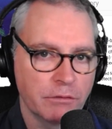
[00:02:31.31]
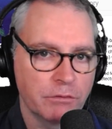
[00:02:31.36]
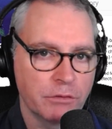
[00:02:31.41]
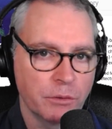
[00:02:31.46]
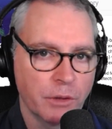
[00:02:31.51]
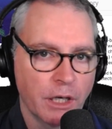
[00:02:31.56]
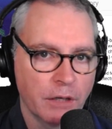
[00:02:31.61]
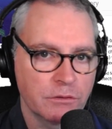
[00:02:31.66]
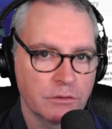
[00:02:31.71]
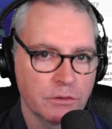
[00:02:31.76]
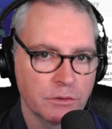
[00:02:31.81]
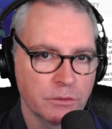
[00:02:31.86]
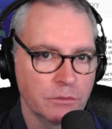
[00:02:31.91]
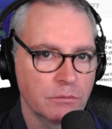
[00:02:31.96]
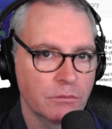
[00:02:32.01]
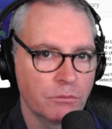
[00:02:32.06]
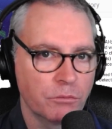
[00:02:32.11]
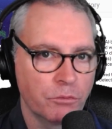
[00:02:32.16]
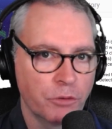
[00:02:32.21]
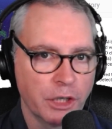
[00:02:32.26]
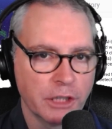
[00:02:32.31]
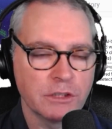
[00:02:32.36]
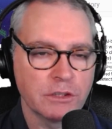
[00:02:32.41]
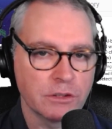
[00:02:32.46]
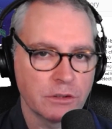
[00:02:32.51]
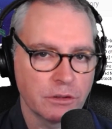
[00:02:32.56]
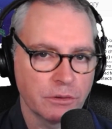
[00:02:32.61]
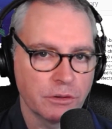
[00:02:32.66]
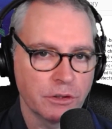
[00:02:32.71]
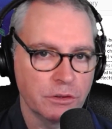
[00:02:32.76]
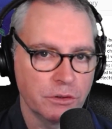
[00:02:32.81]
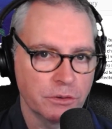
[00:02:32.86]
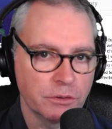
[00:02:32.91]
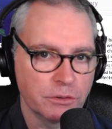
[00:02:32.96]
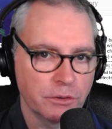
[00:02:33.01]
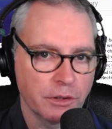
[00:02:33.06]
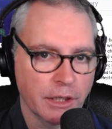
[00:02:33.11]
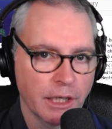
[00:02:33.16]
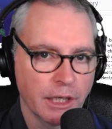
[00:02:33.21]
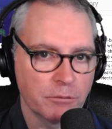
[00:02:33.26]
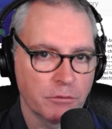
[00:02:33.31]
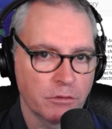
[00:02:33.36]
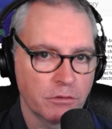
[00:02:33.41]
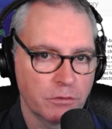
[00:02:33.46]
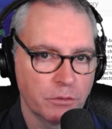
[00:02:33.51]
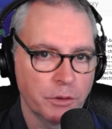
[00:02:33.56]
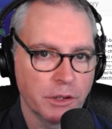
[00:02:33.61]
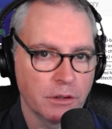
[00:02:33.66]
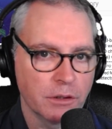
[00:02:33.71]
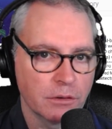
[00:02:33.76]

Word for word: if you have to register a user account before you